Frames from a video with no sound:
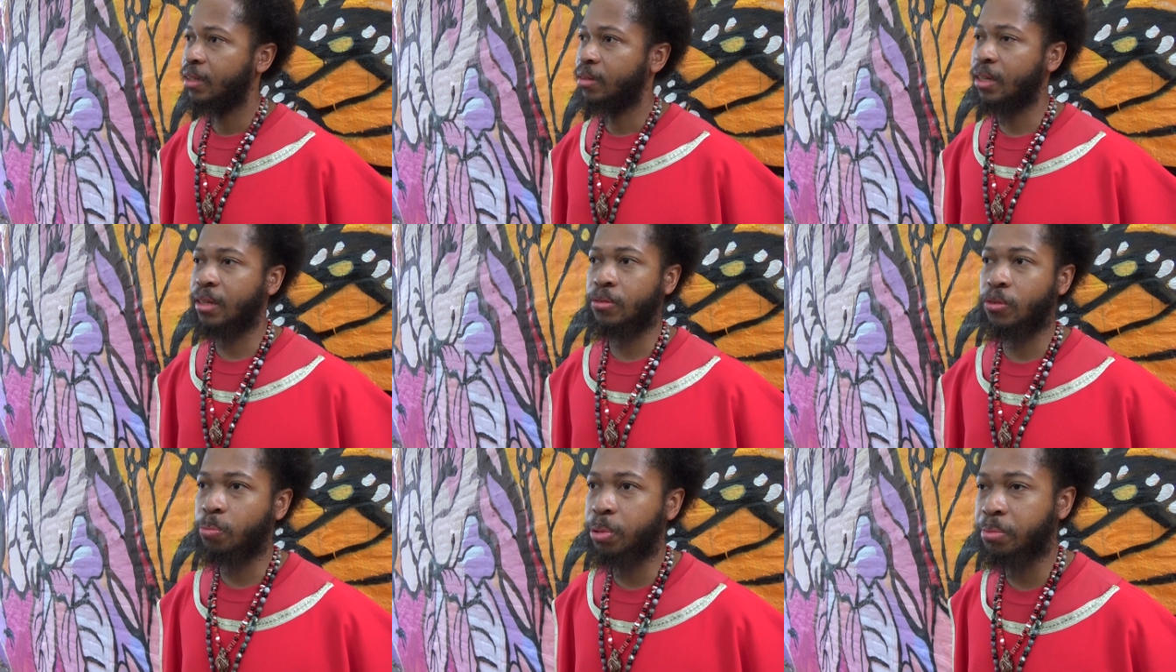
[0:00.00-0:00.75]
and you
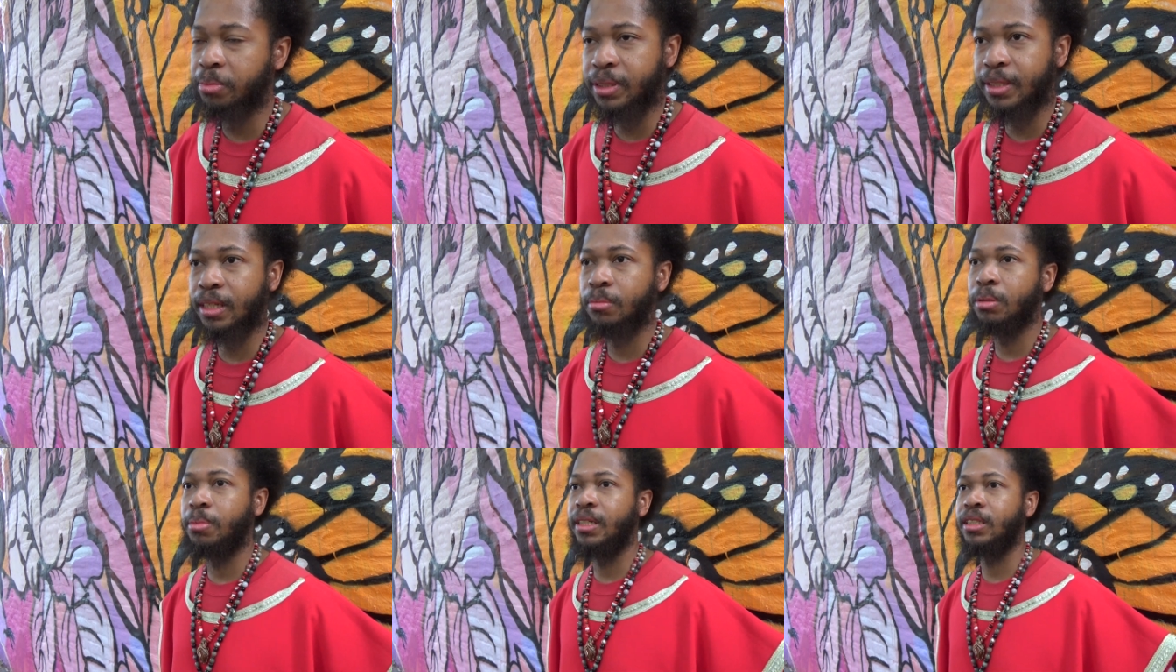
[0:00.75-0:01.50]
know, people been telling
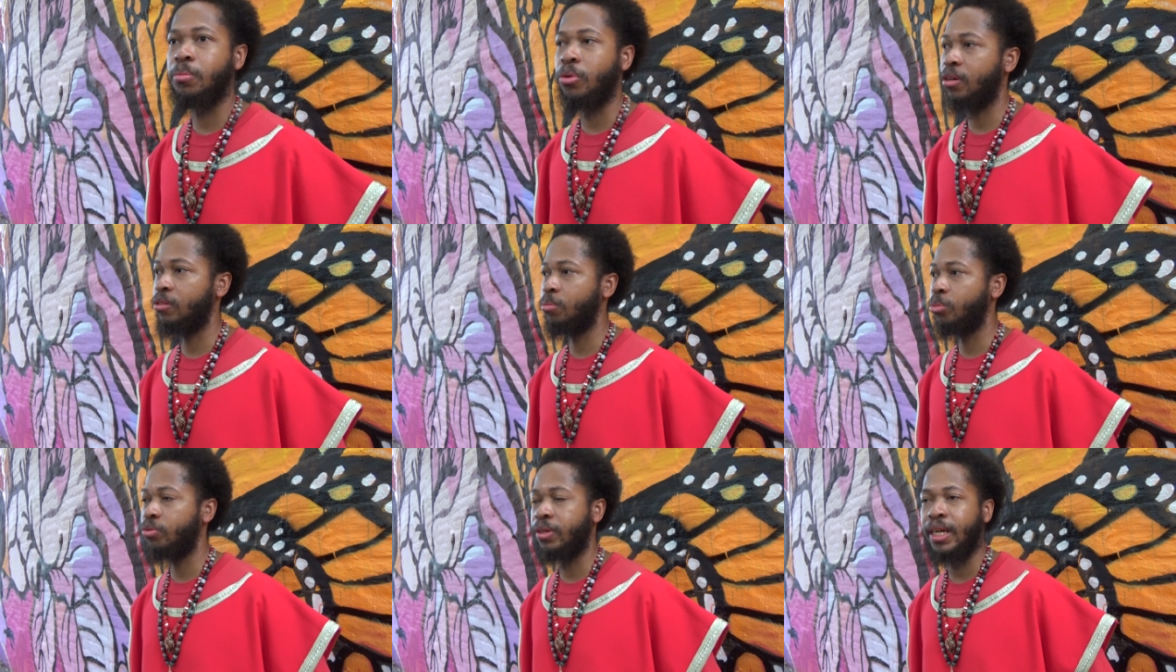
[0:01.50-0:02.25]
me about this Mario
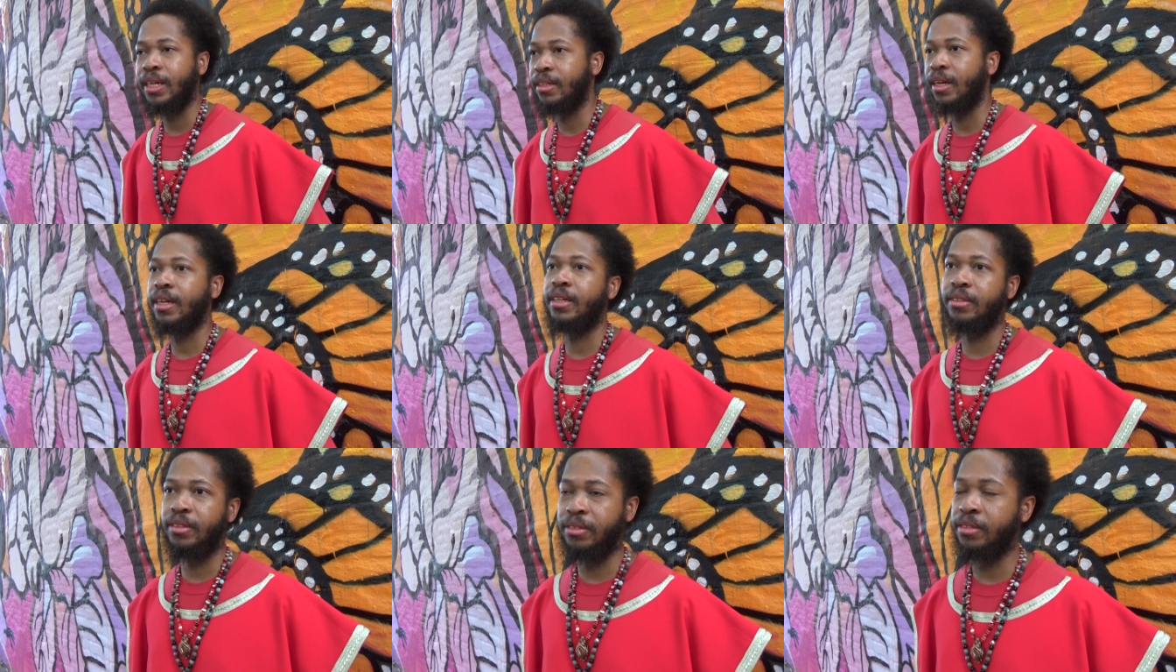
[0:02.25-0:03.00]
movie. I ain't, I
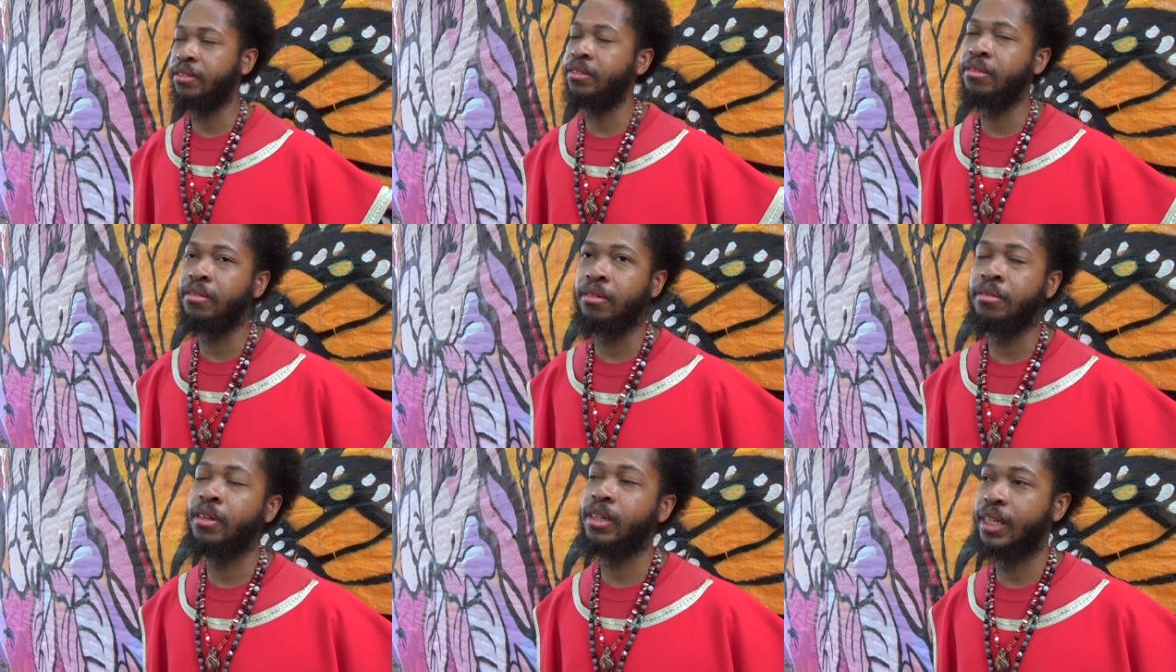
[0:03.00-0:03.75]

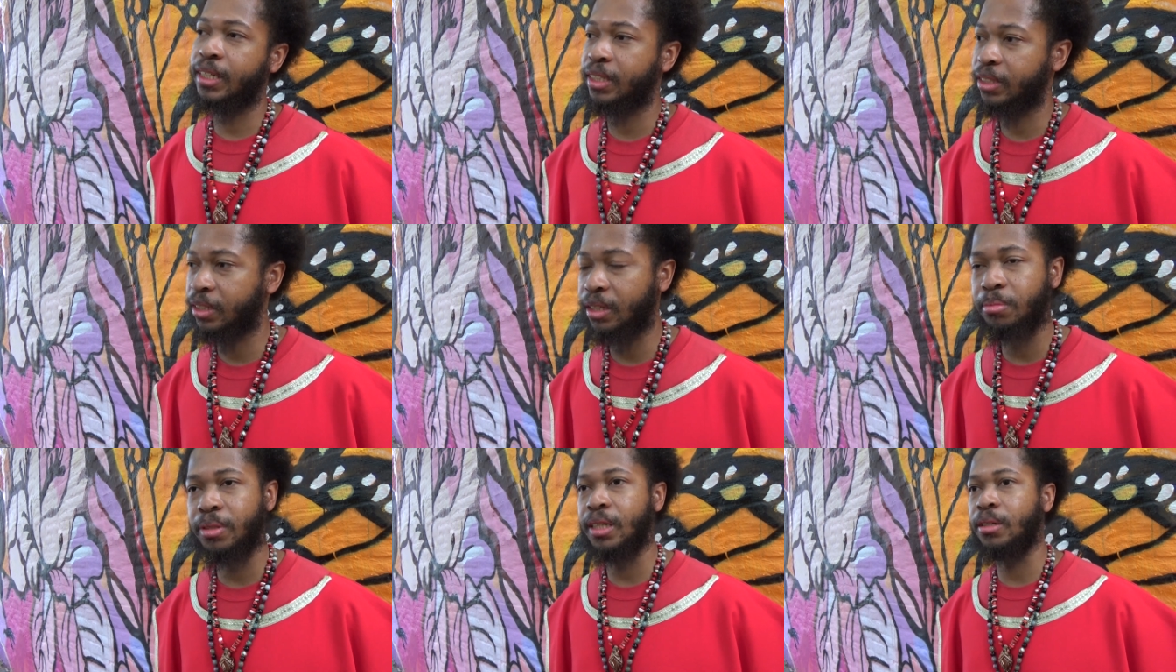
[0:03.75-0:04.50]
ain't looking at that
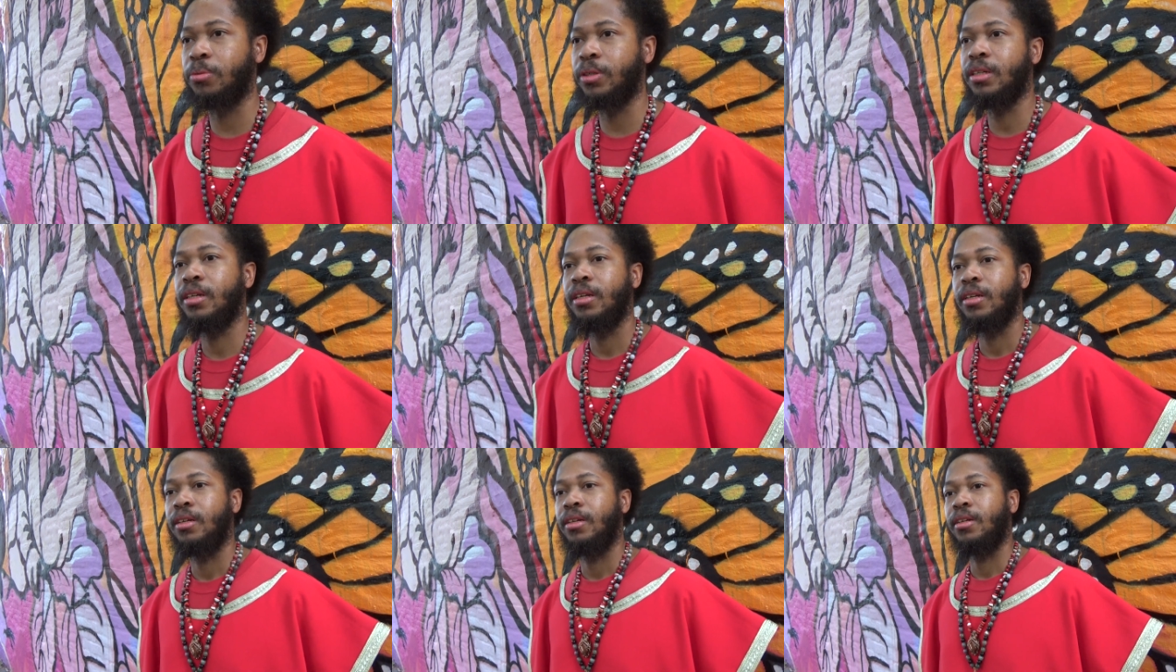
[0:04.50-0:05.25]
shit, but anyway,
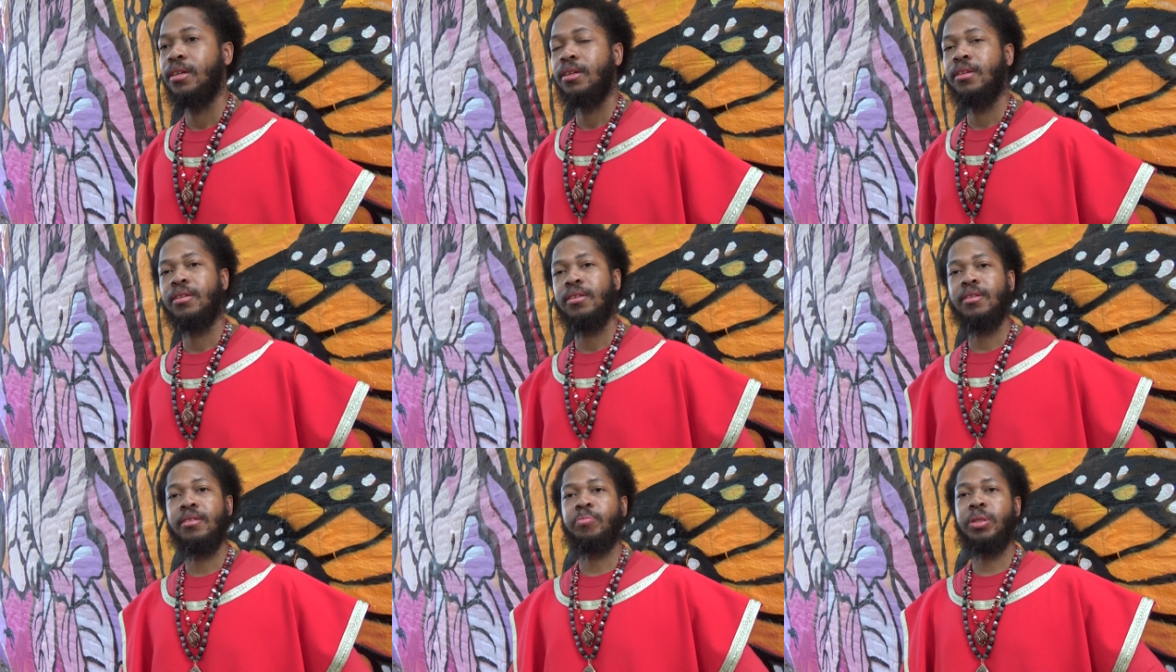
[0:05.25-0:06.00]

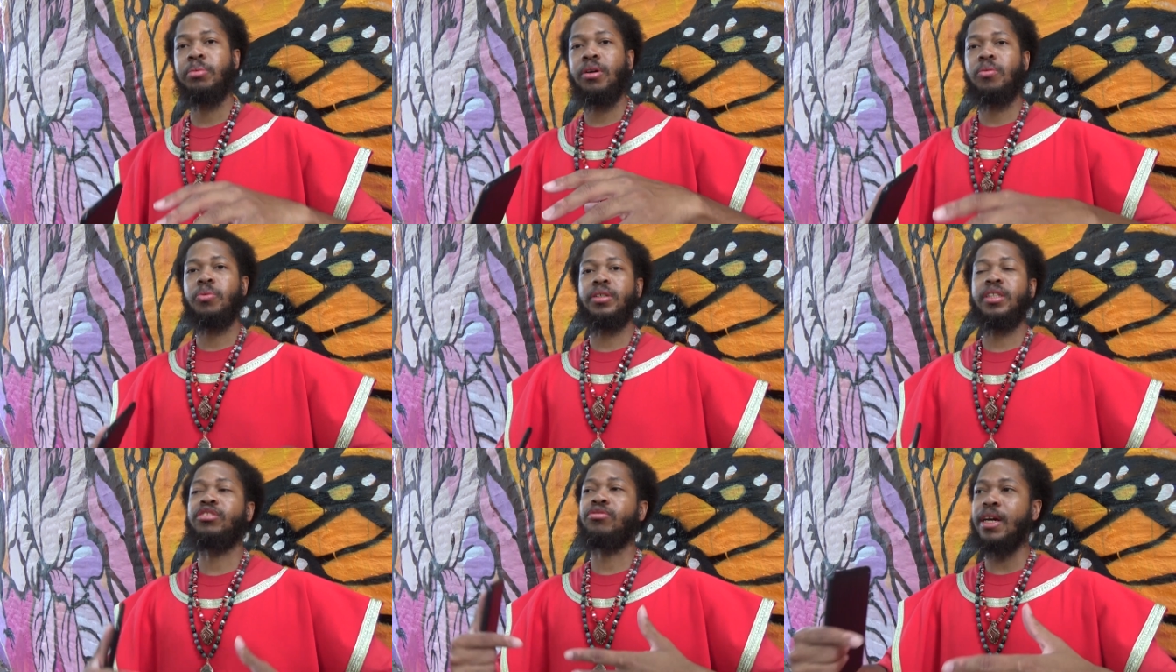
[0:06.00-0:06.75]
people are what
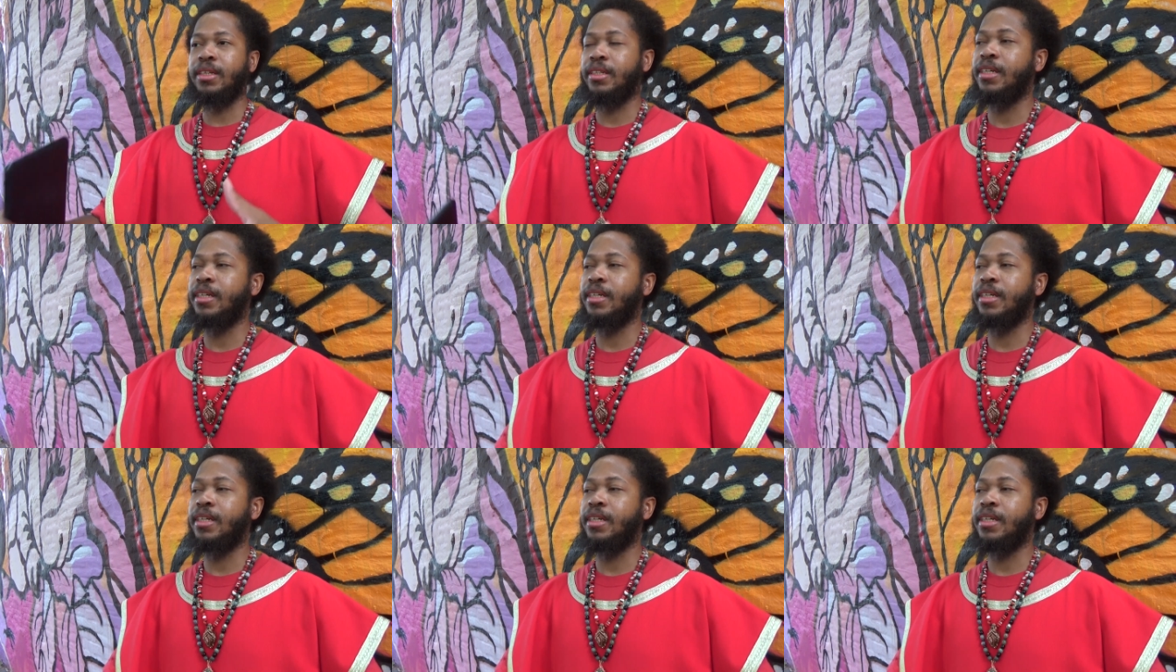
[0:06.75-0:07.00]
distracted.